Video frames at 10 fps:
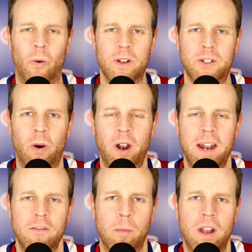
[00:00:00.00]
What's going on,
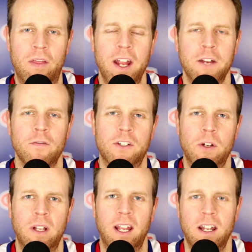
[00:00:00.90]
everybody? Thank you for
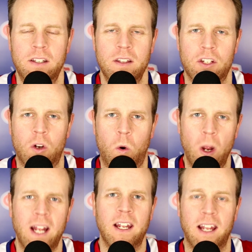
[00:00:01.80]
tuning in to this
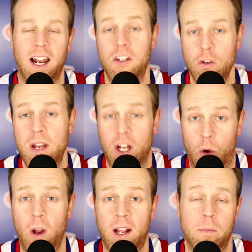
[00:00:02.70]
quick, and I do mean
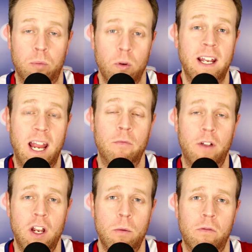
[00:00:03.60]
quick, pregame
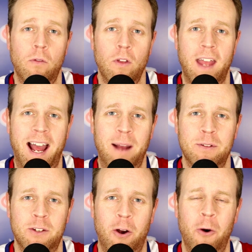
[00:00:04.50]
video before the
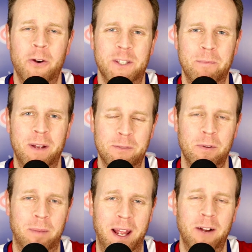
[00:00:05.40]
Habs host the
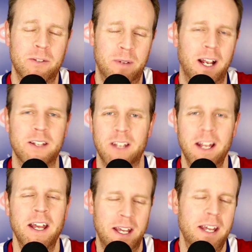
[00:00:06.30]
Pittsburgh Penguins because
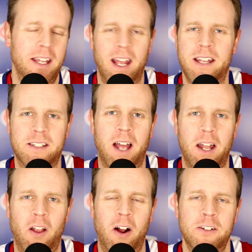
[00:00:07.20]
it's
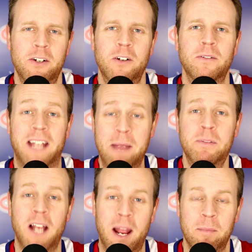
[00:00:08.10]
not long till game
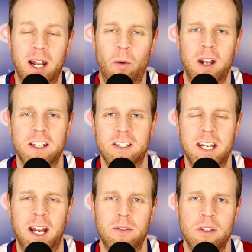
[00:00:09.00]
time, and I wanted to
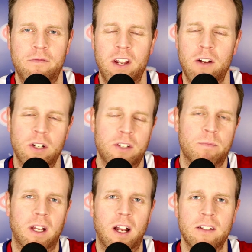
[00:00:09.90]
sneak out this video just
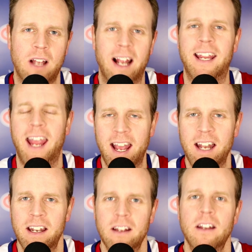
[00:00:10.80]
because I can,